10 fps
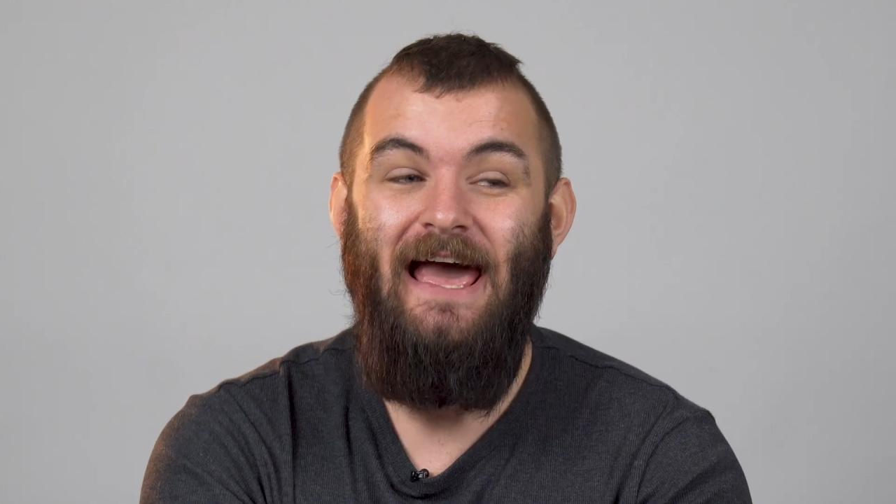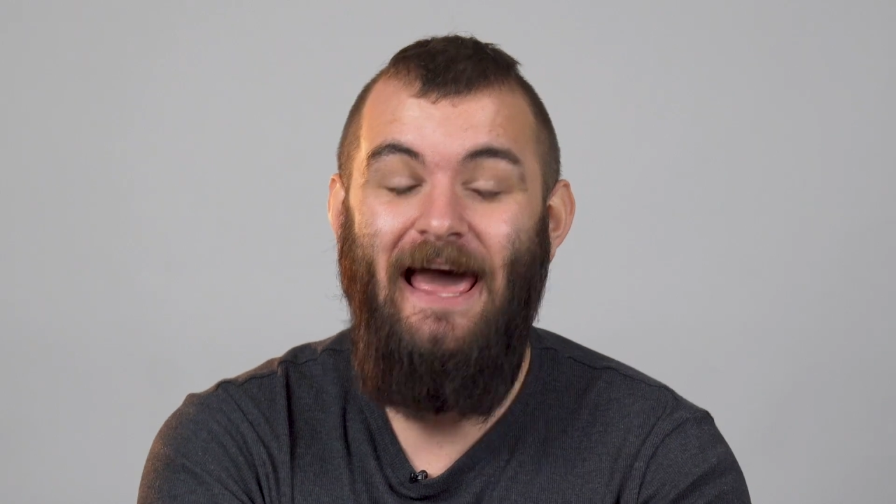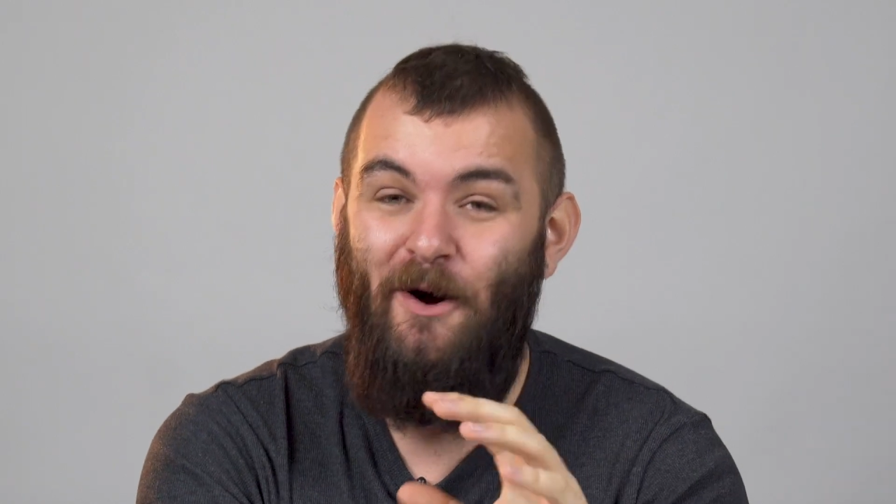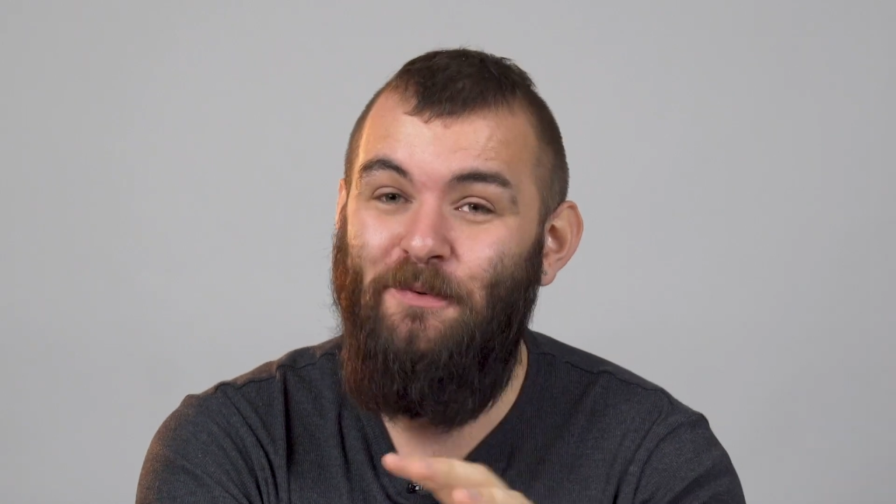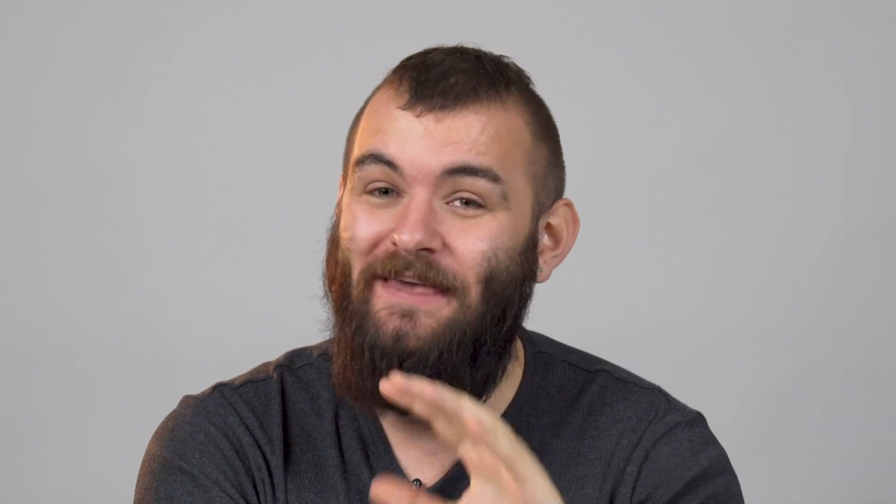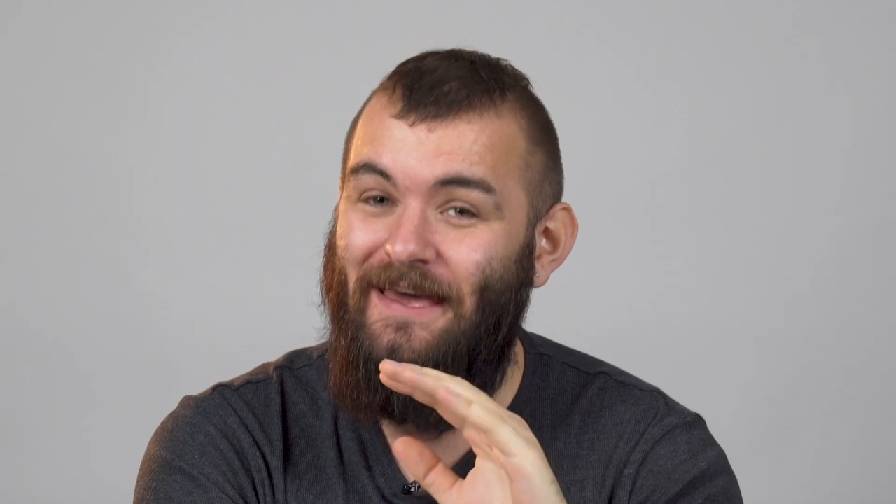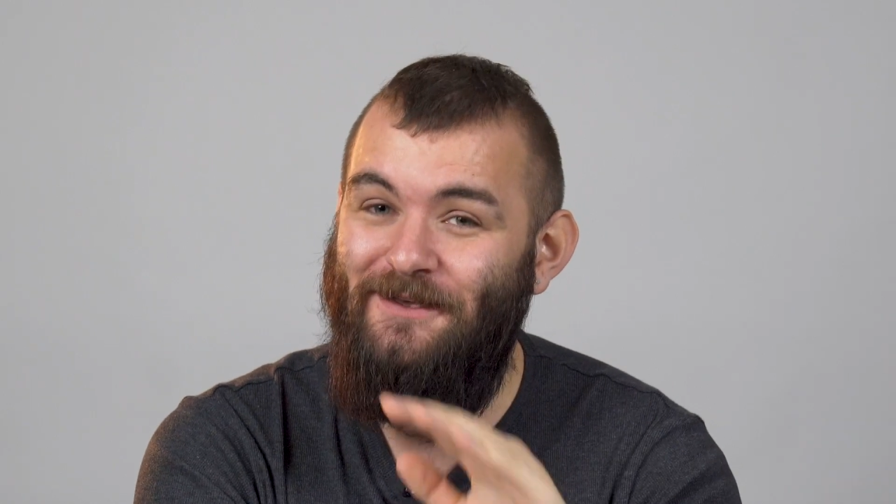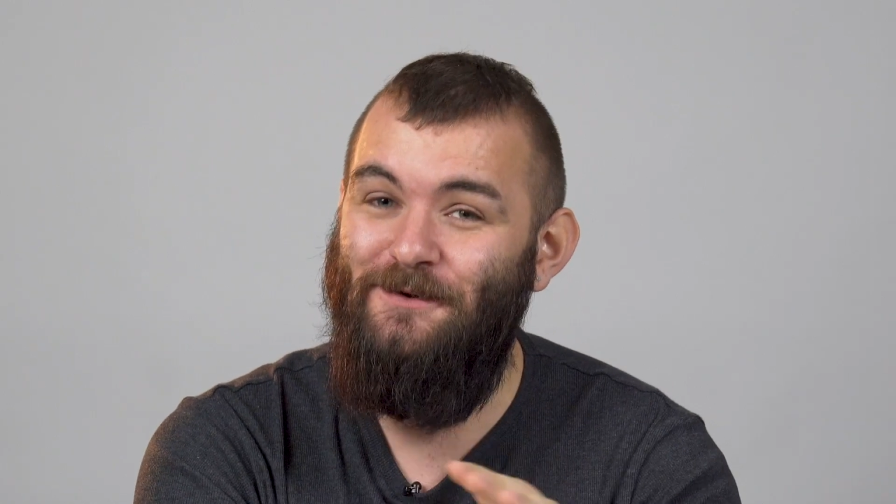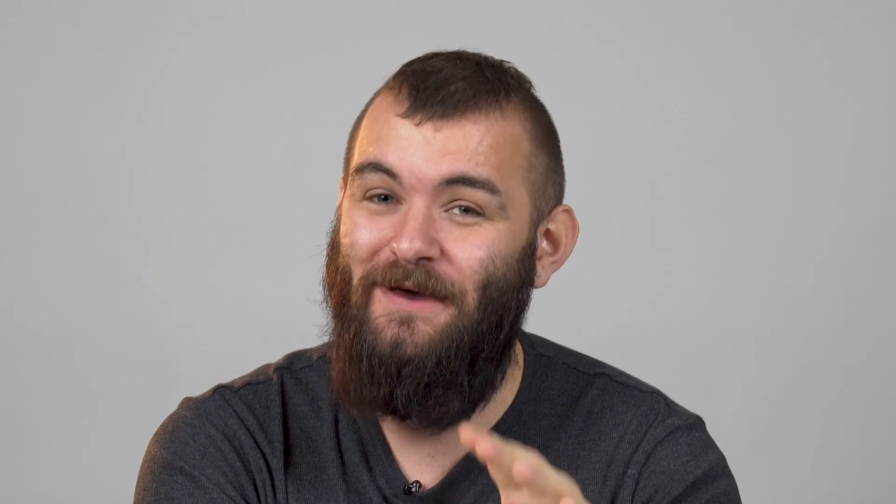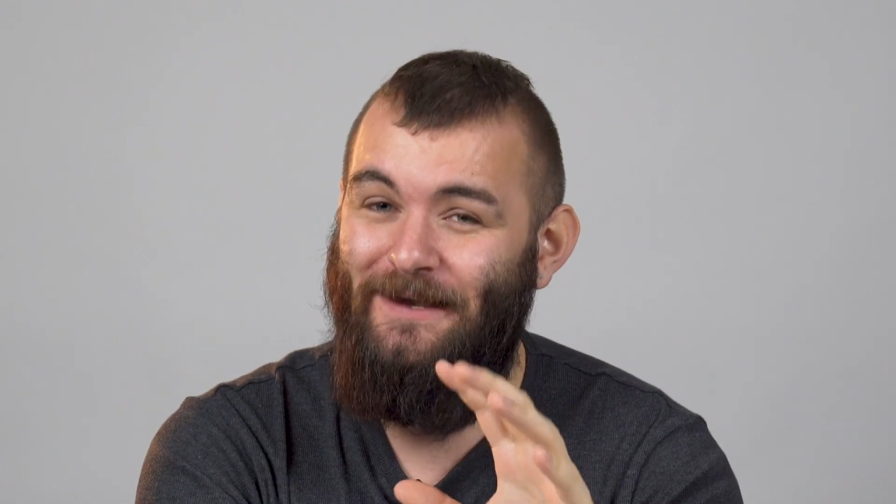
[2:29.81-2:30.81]
help get
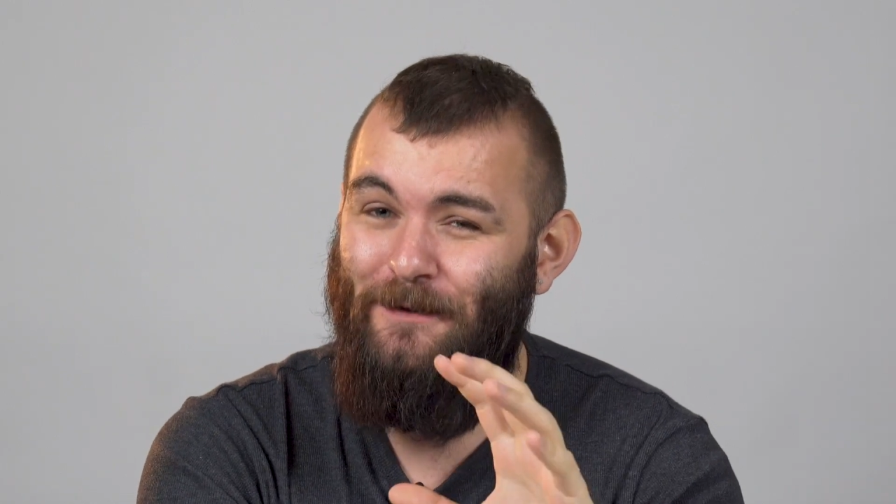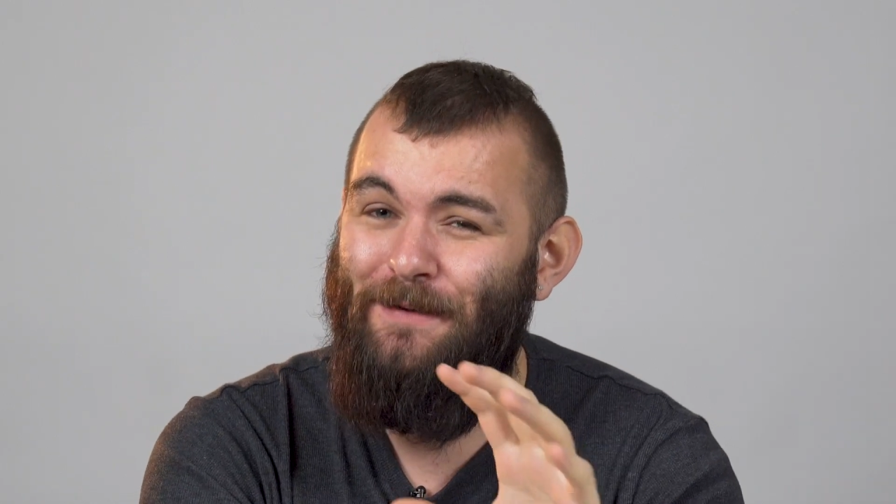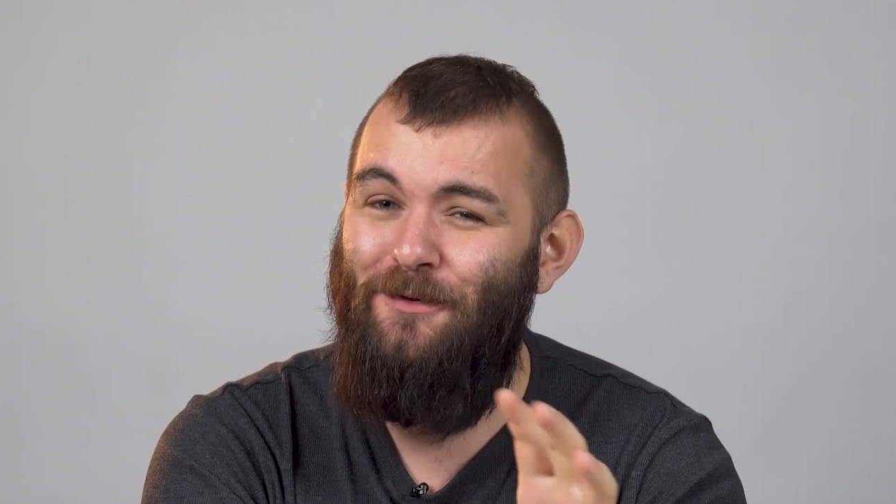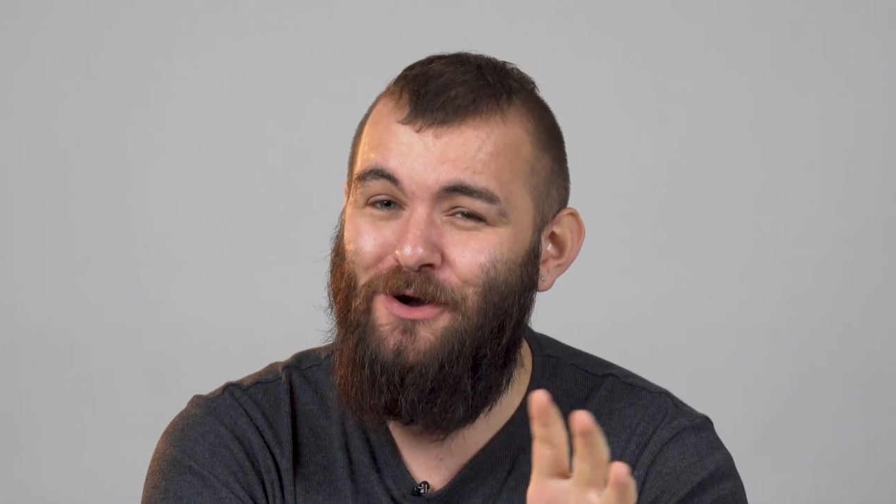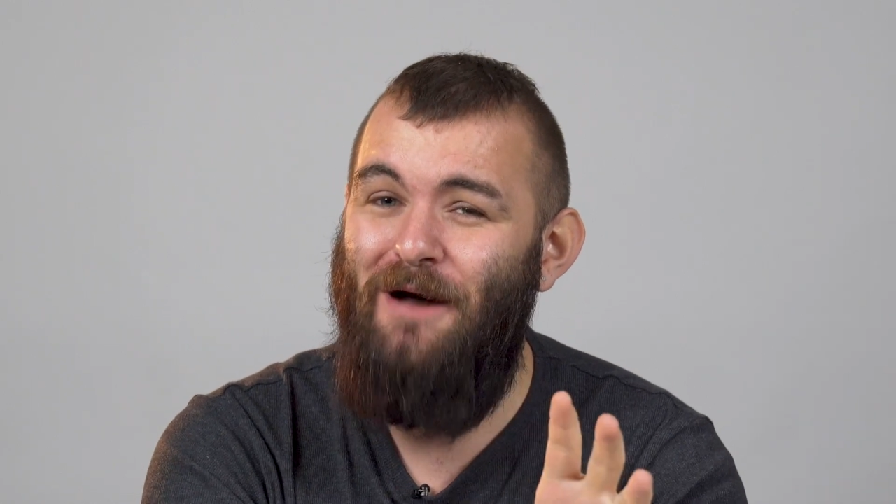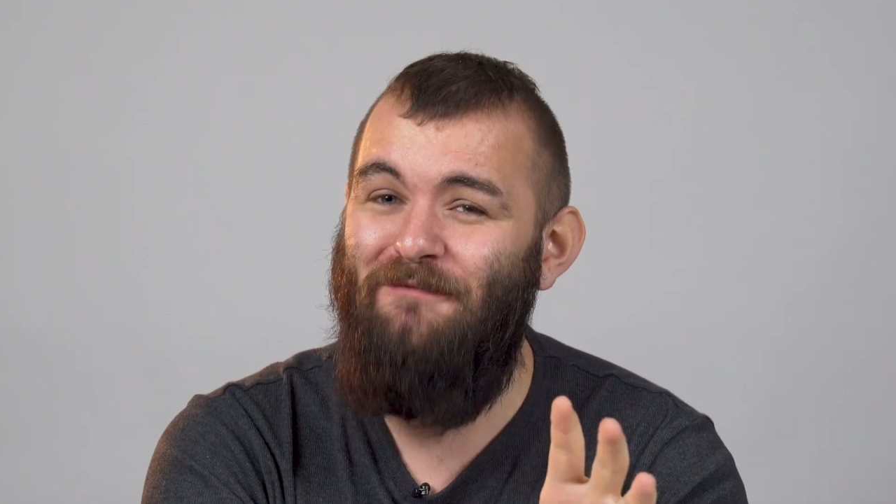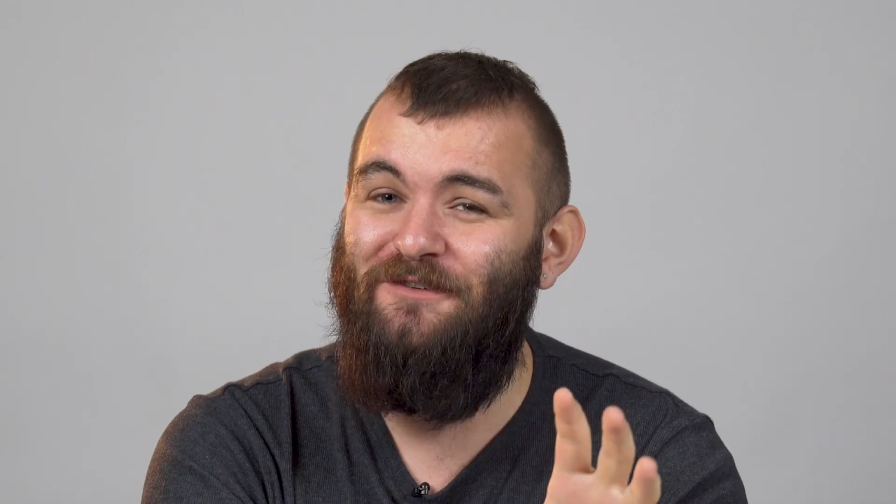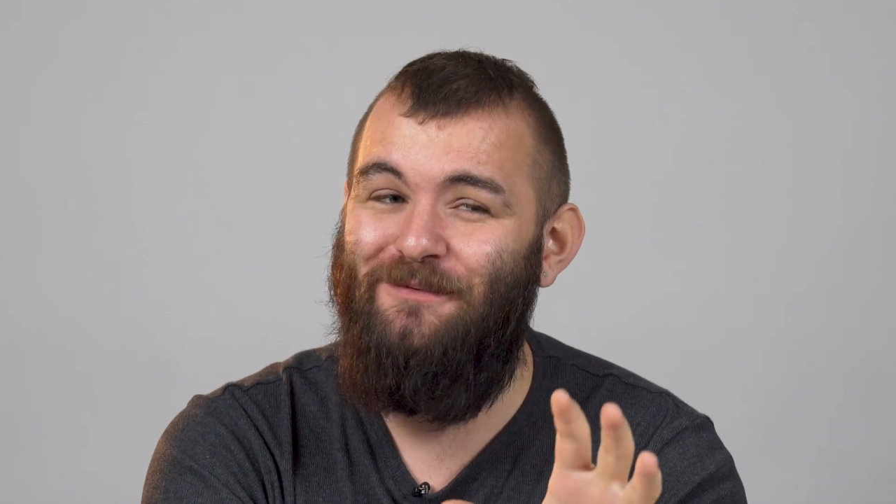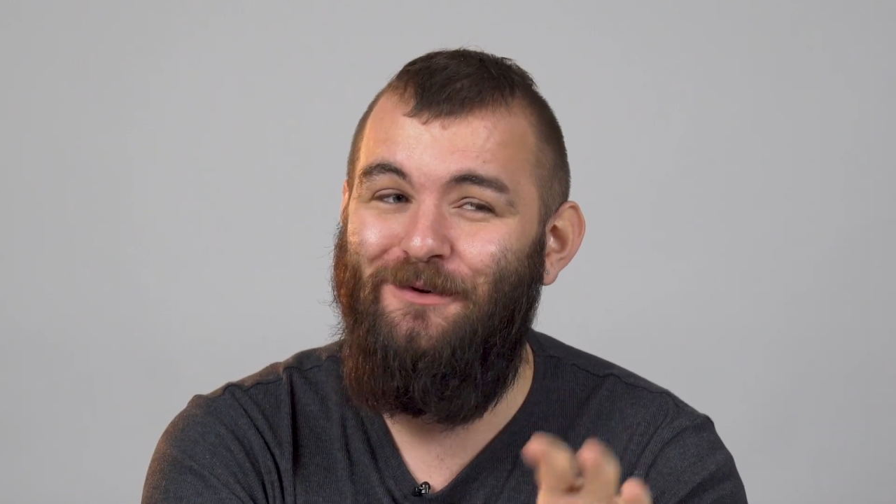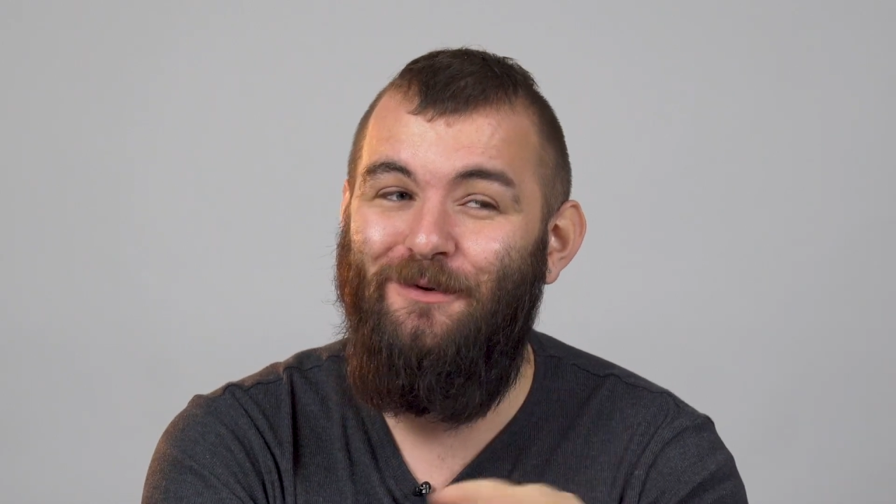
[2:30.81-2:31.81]
you a little bit more
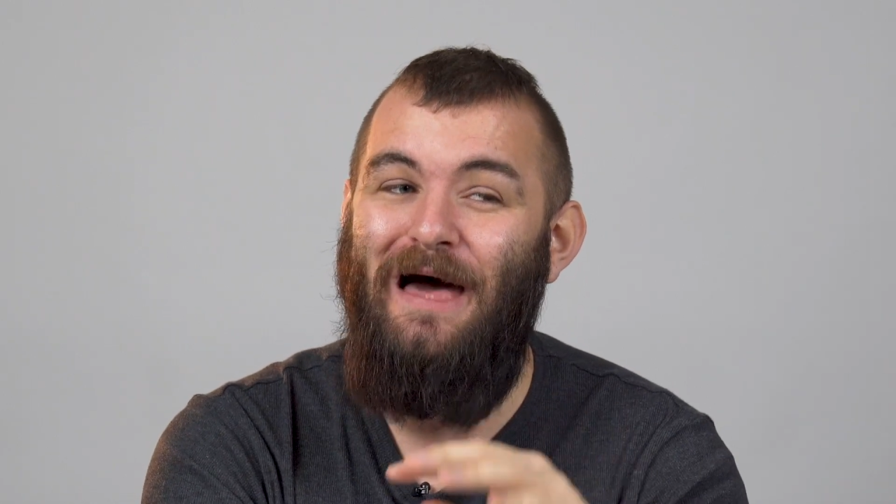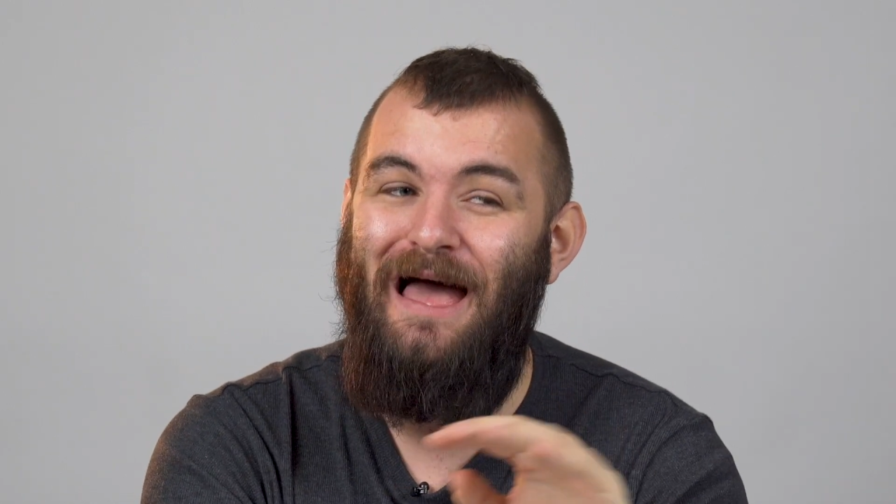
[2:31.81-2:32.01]
comfortable